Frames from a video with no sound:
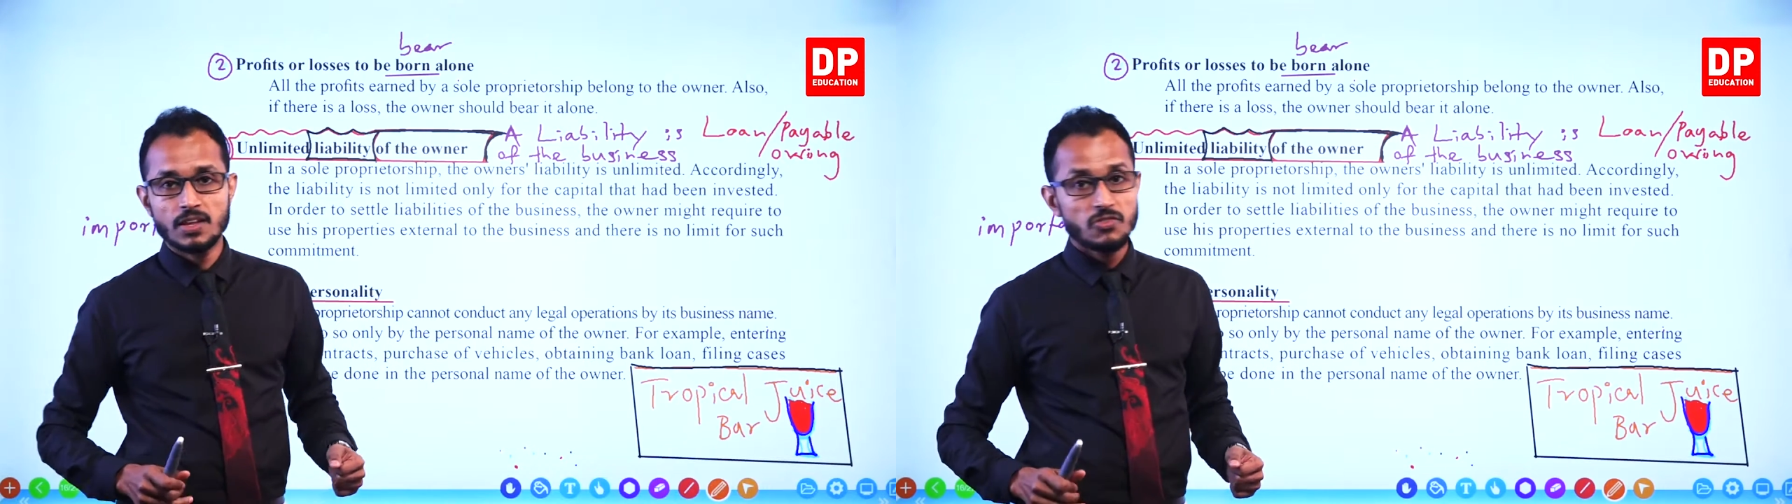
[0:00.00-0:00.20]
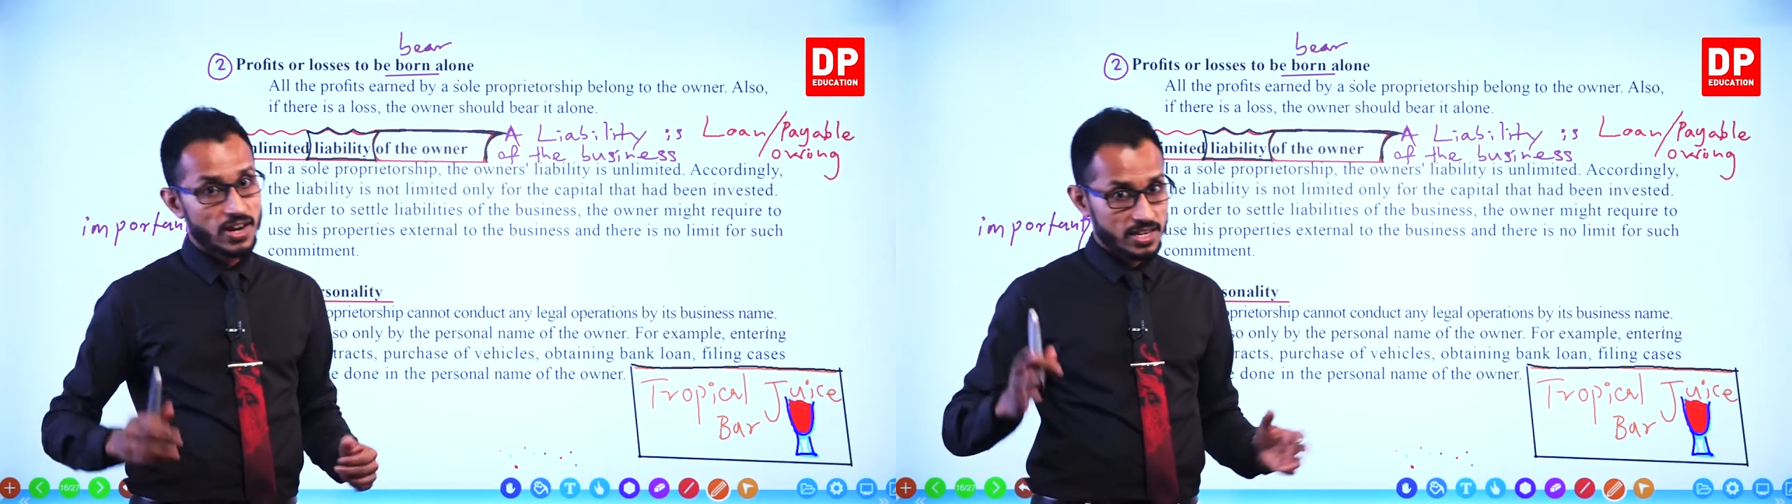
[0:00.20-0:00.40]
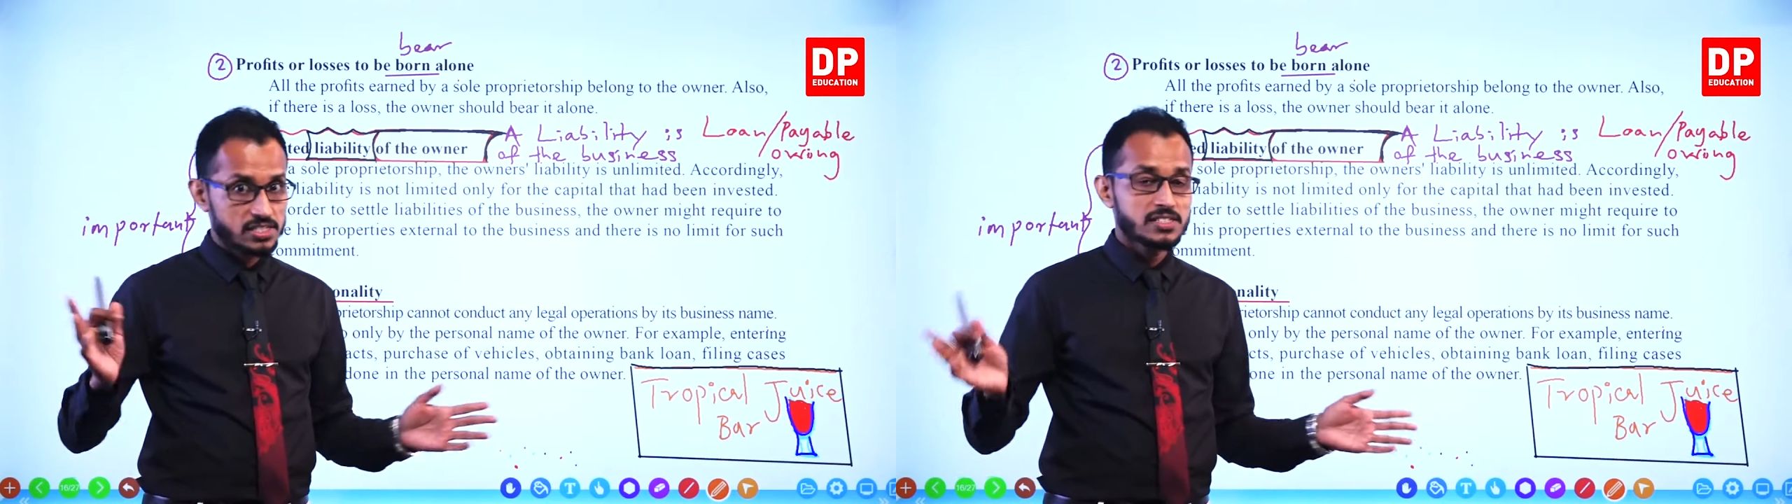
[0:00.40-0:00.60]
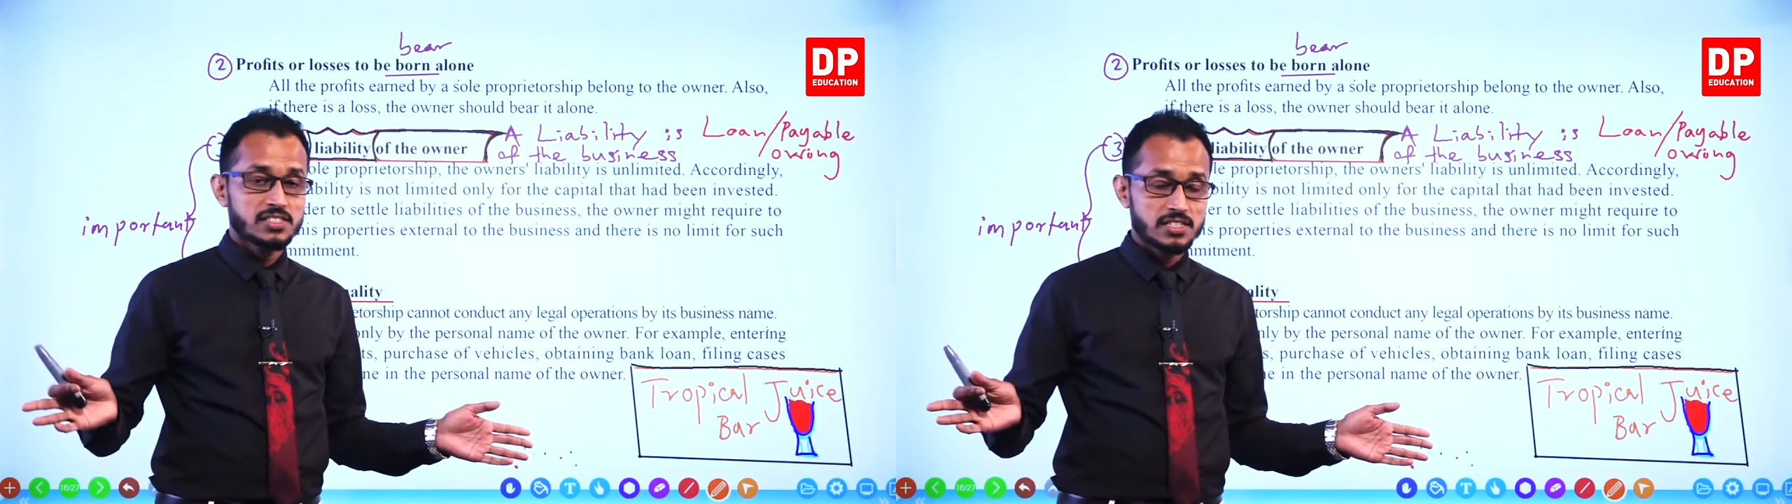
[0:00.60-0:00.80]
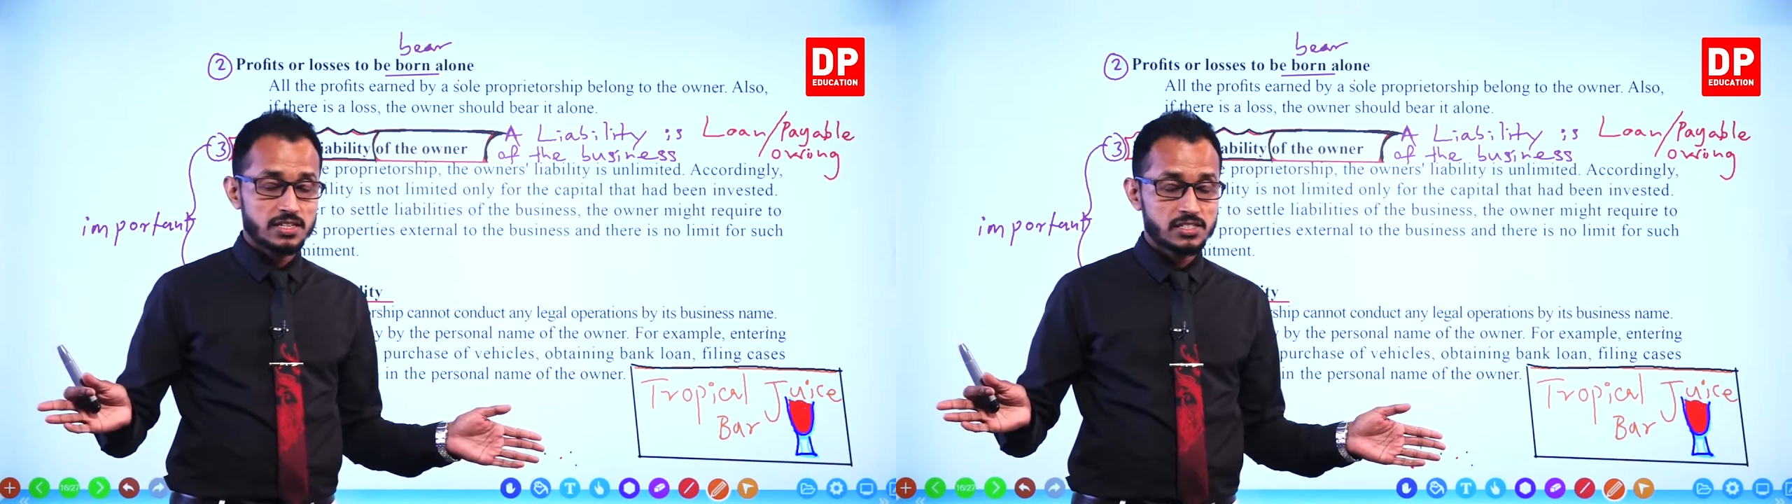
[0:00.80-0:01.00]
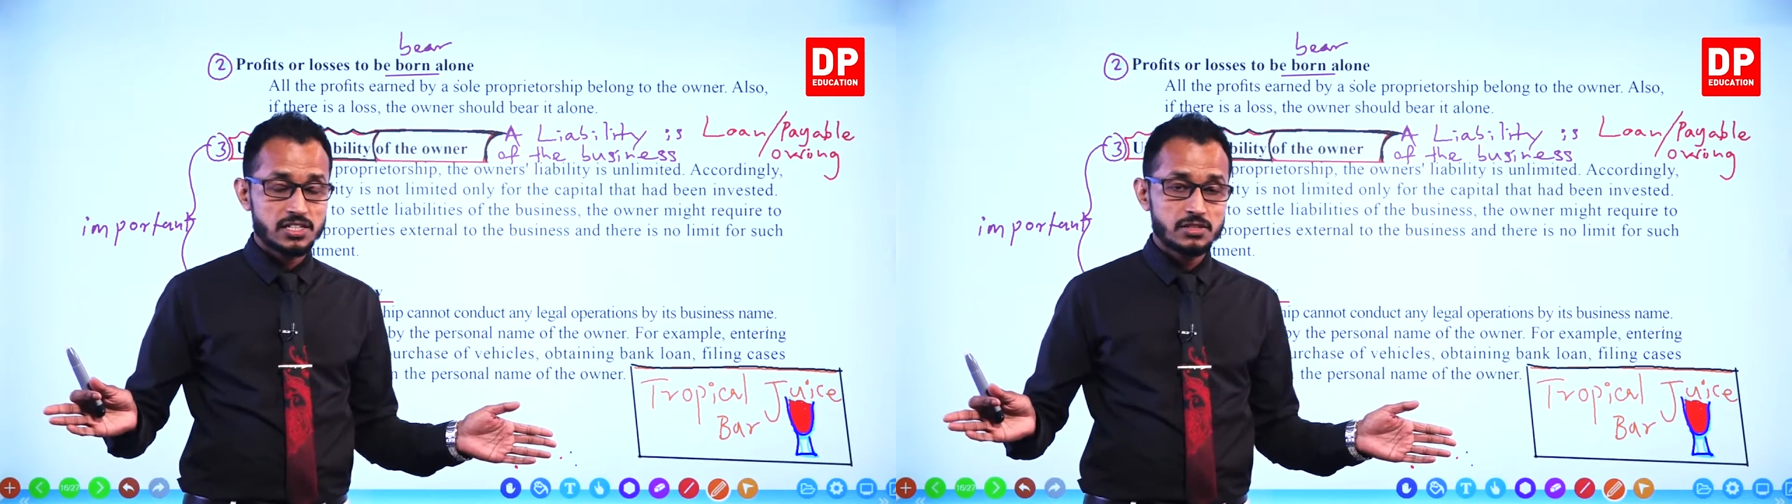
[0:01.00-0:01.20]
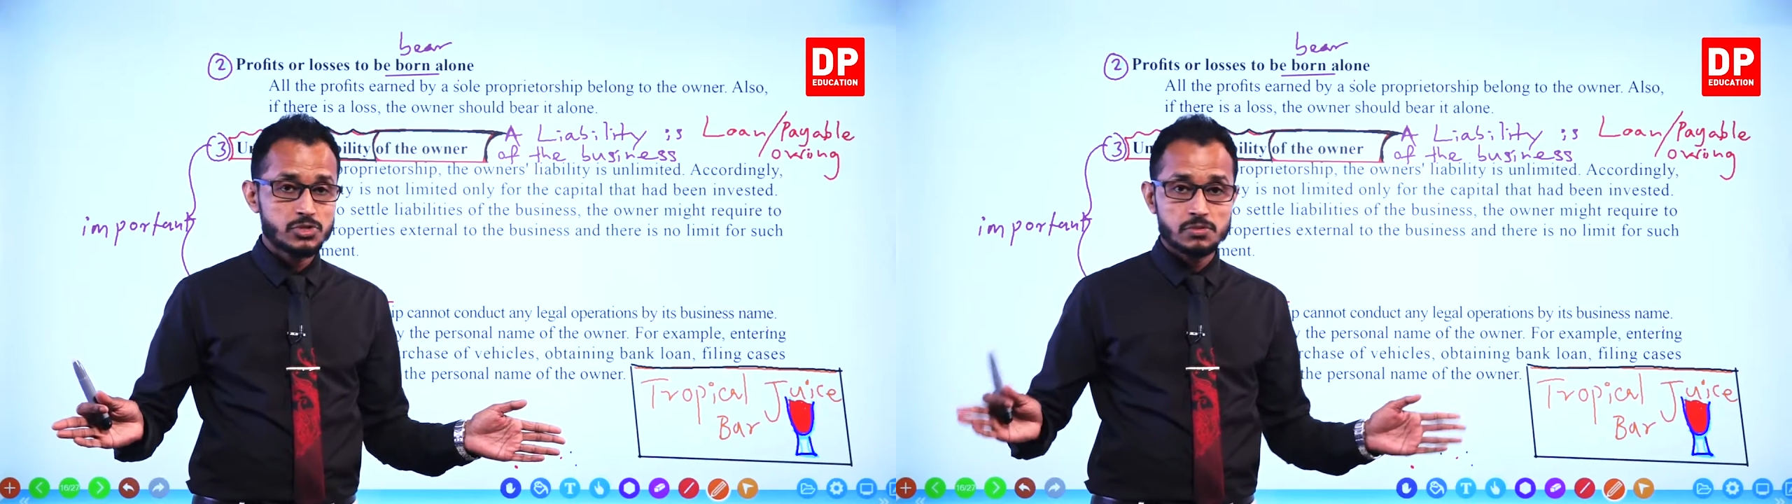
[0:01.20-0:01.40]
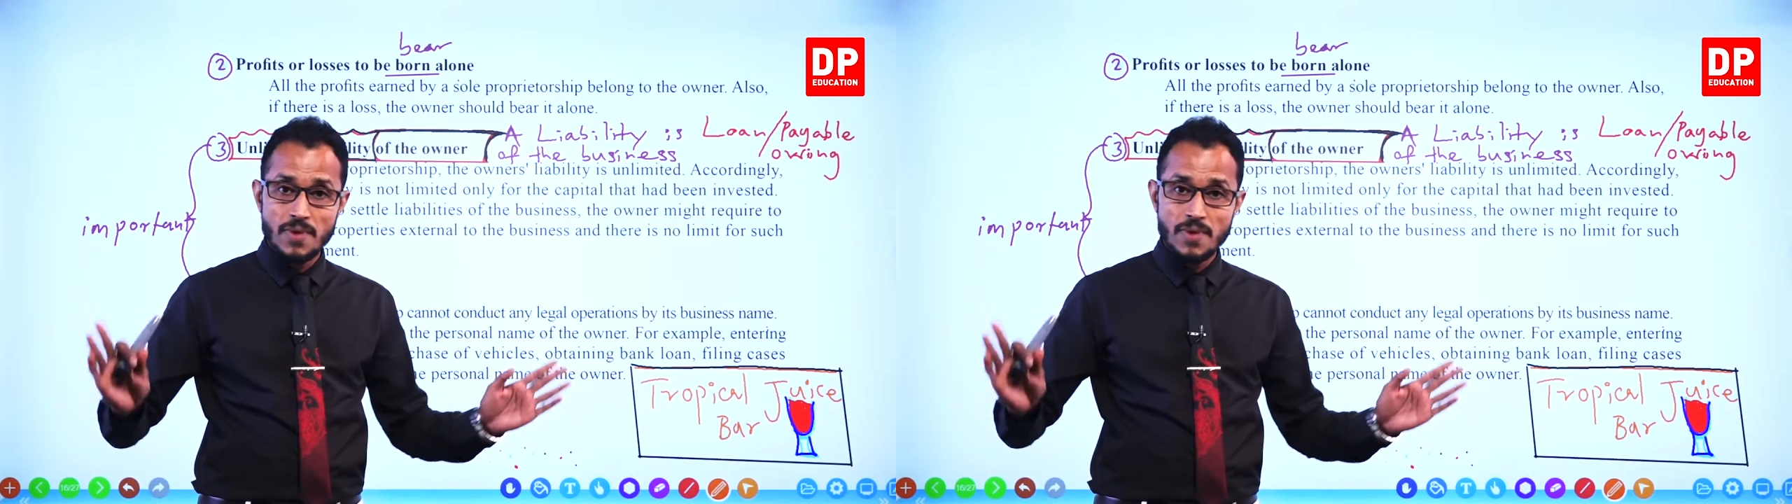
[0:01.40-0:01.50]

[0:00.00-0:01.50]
Financial institutions,